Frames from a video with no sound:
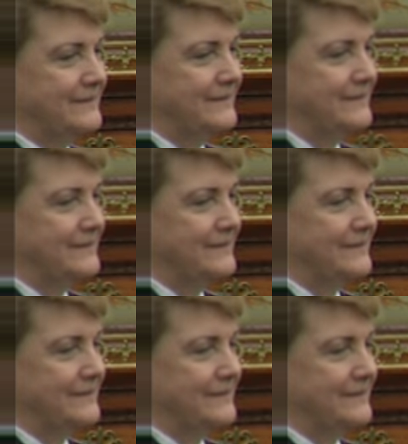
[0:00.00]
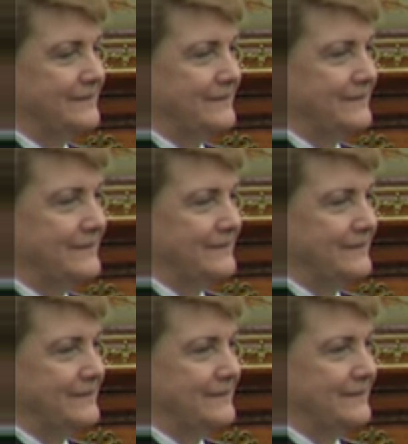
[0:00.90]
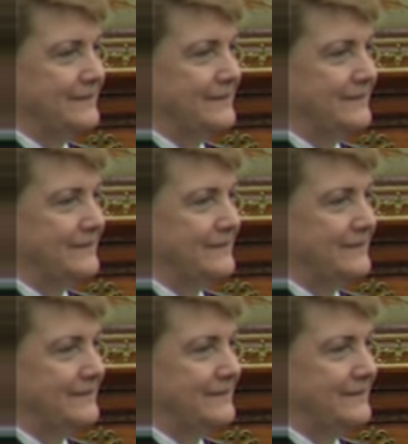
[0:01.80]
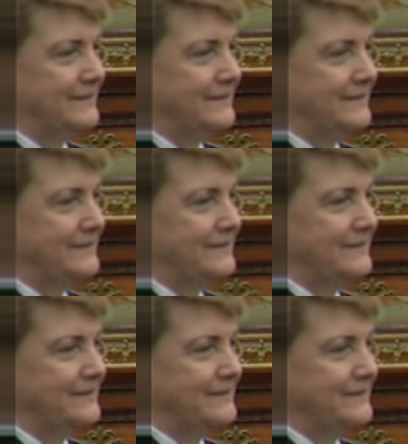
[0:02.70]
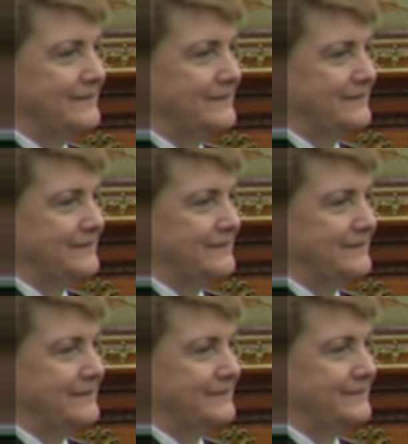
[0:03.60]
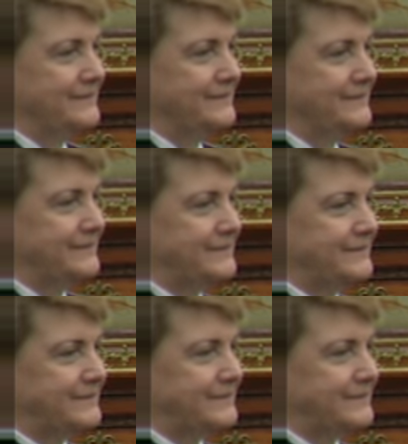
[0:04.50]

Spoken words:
The person shown says nothing.